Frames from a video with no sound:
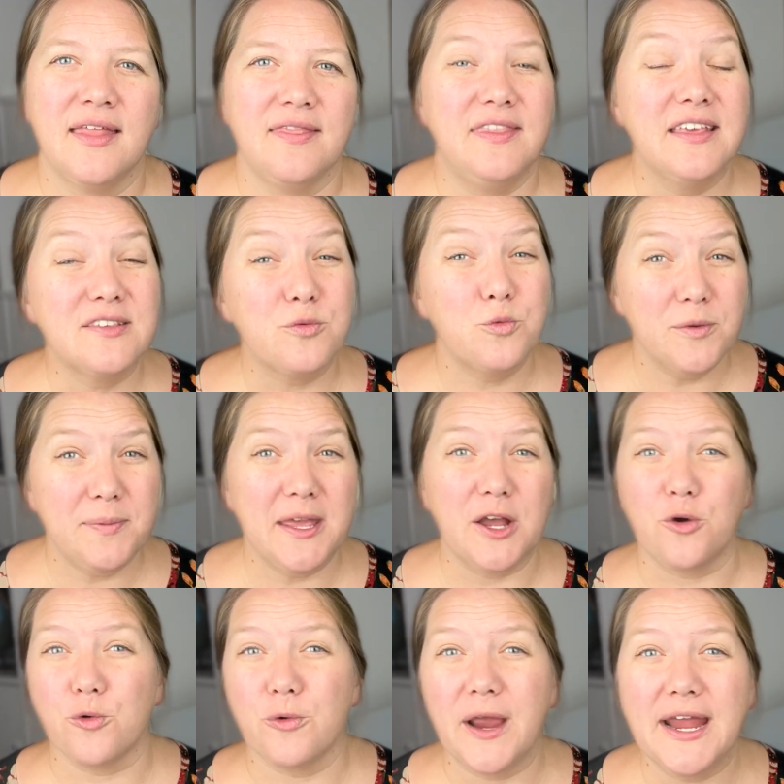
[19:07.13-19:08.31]
This would be a
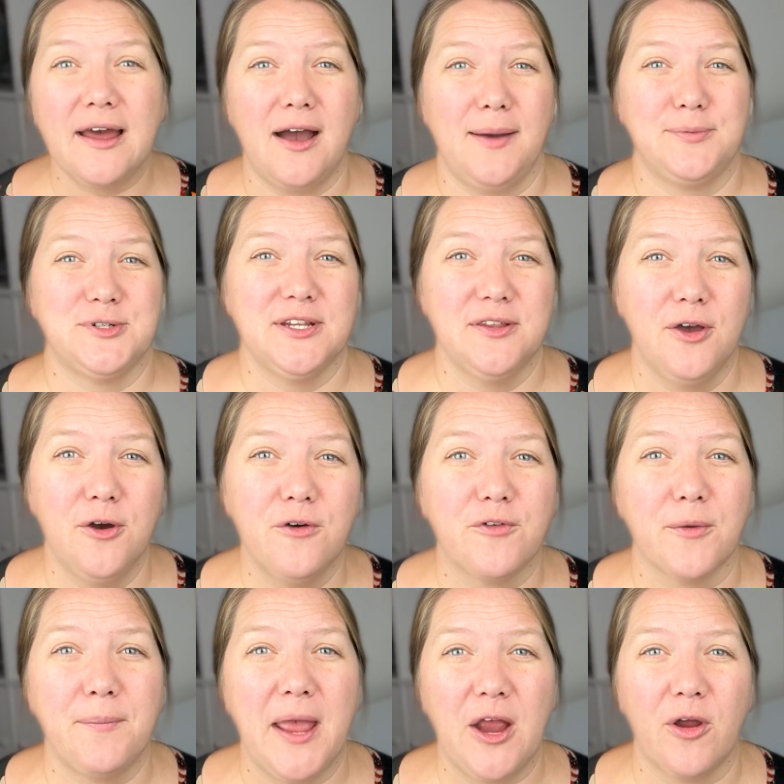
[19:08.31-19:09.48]
great option, though, for
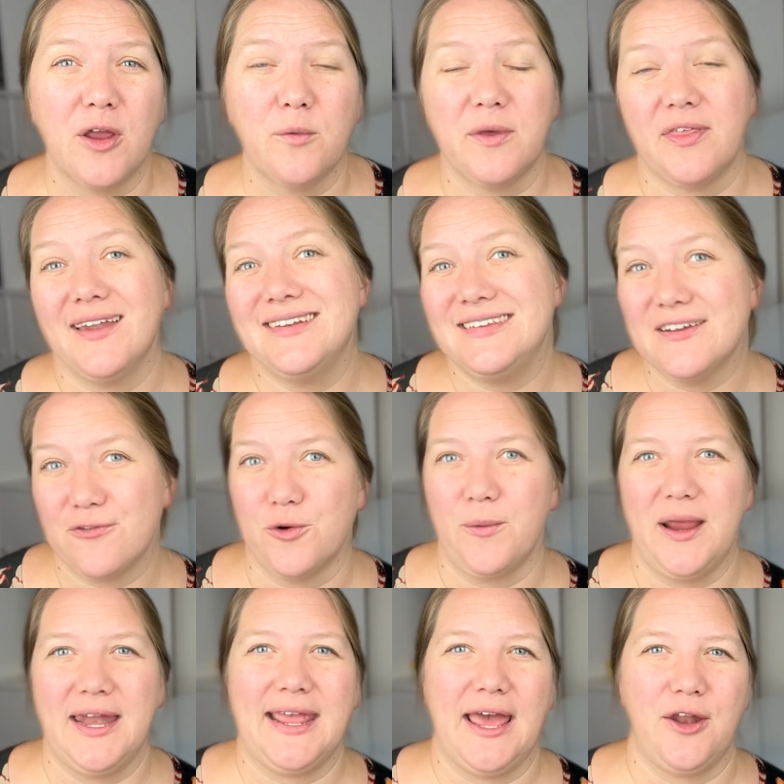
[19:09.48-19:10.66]
pairing with a different way
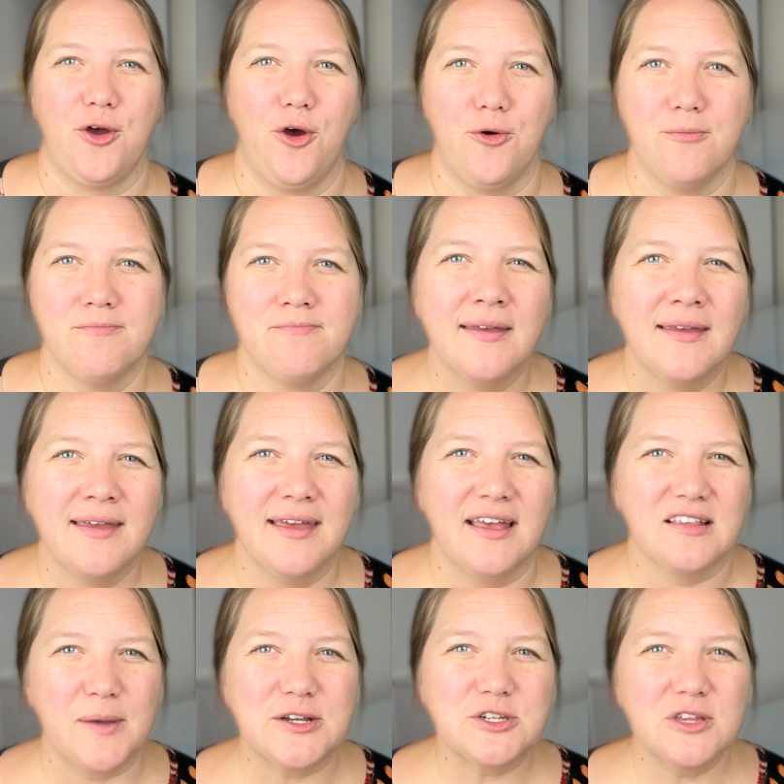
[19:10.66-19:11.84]
to get home.
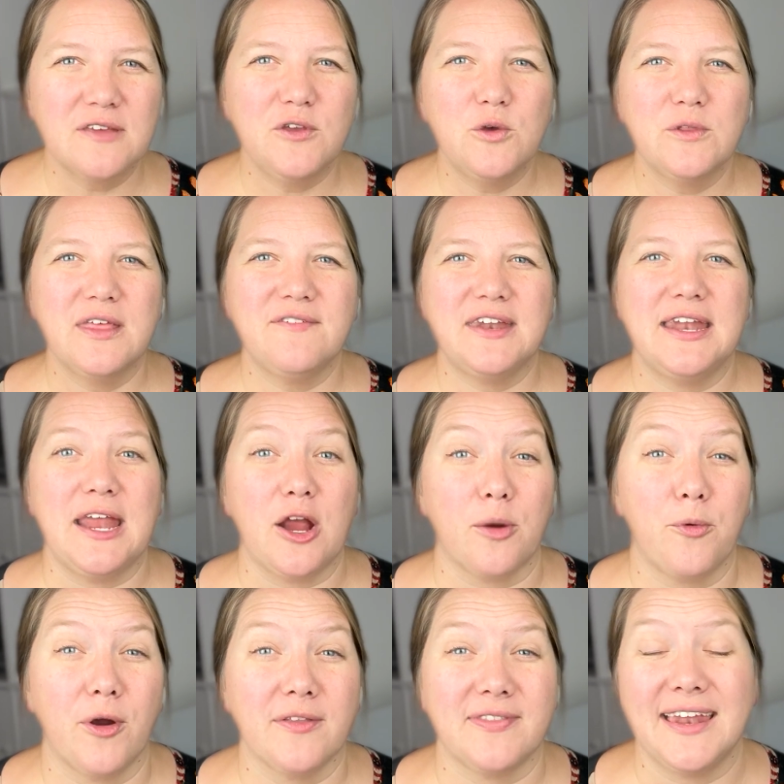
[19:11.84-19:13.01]
Especially if you live in an
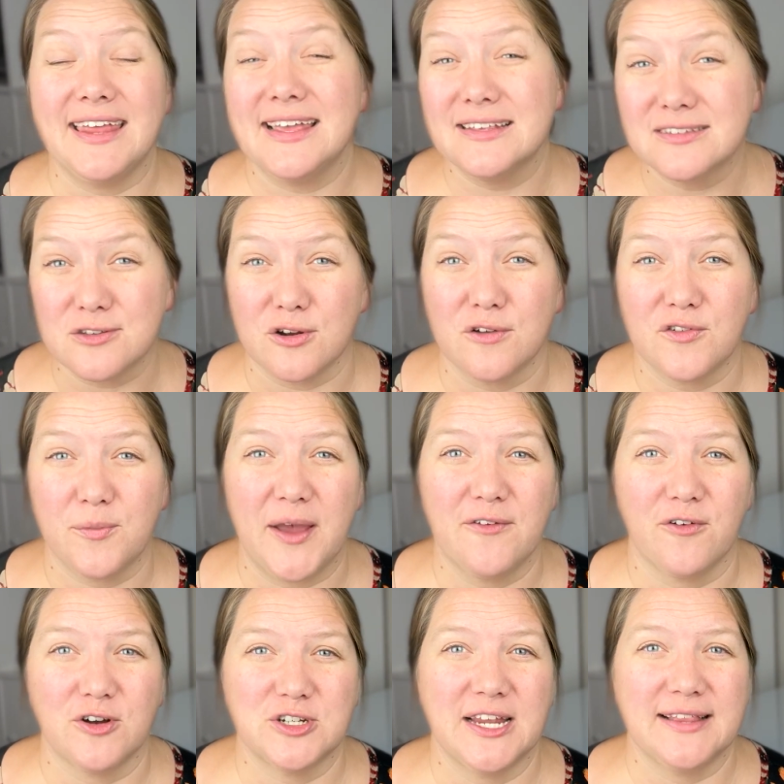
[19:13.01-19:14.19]
airport that is served by
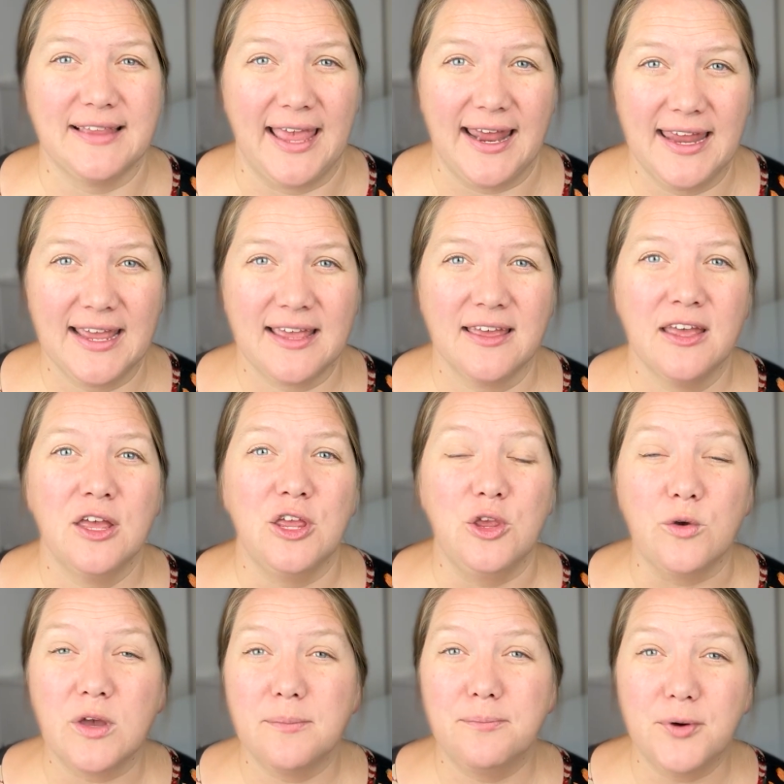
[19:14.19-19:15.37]
Virgin Atlantic, you
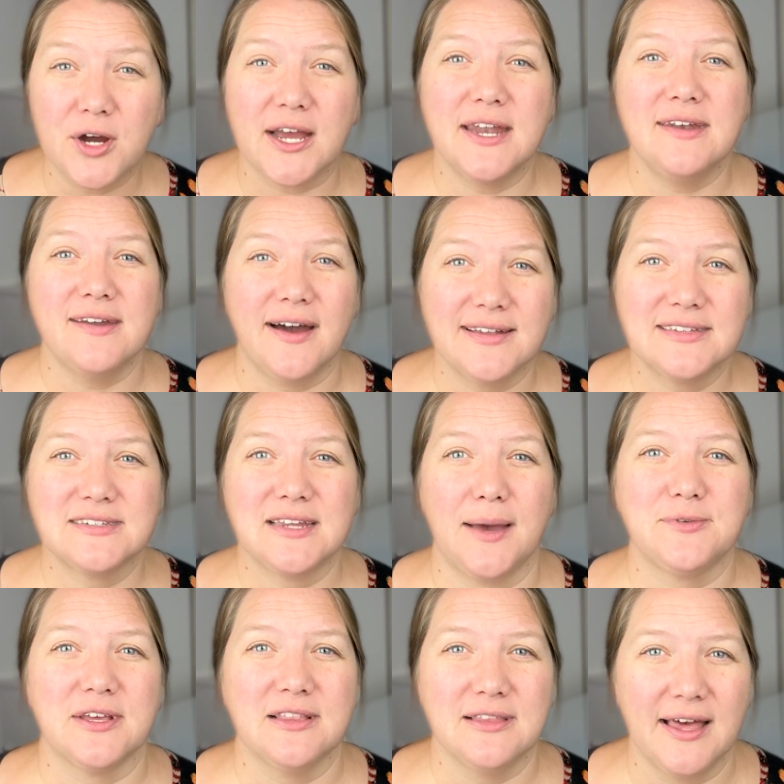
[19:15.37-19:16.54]
could book a nonstop
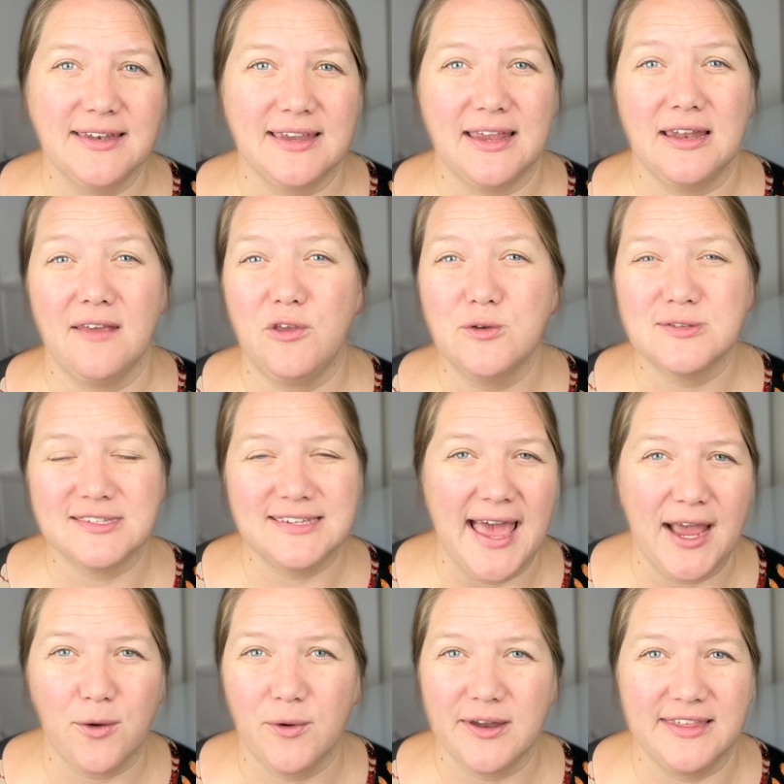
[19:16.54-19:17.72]
to London if you
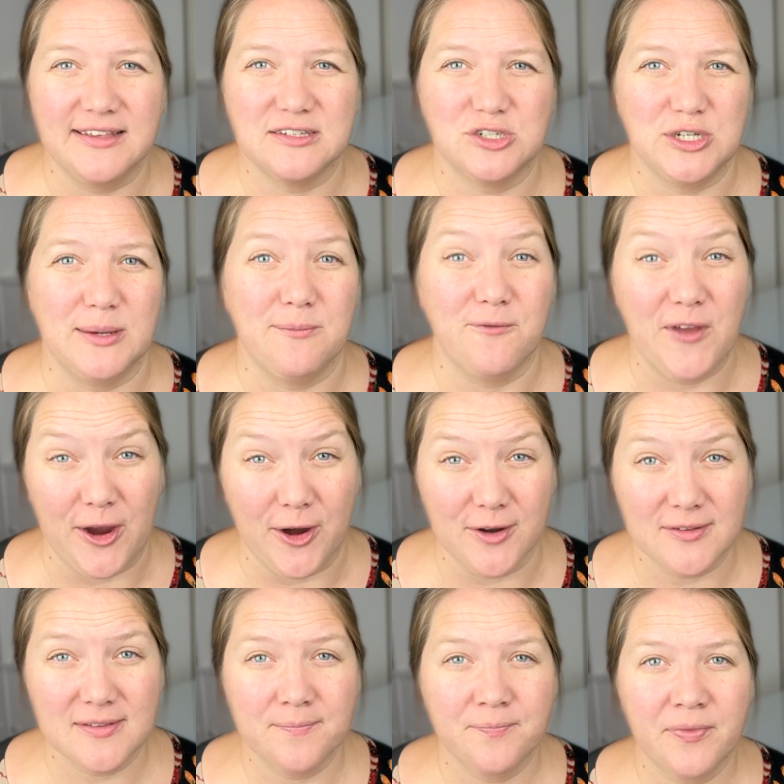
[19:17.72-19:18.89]
snag one of these cheap
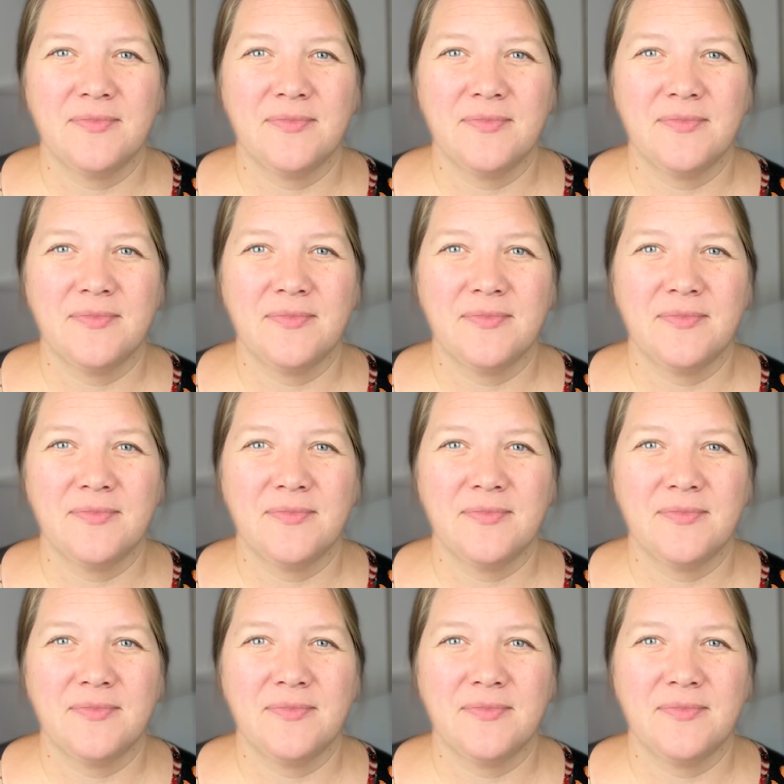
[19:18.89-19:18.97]
fares.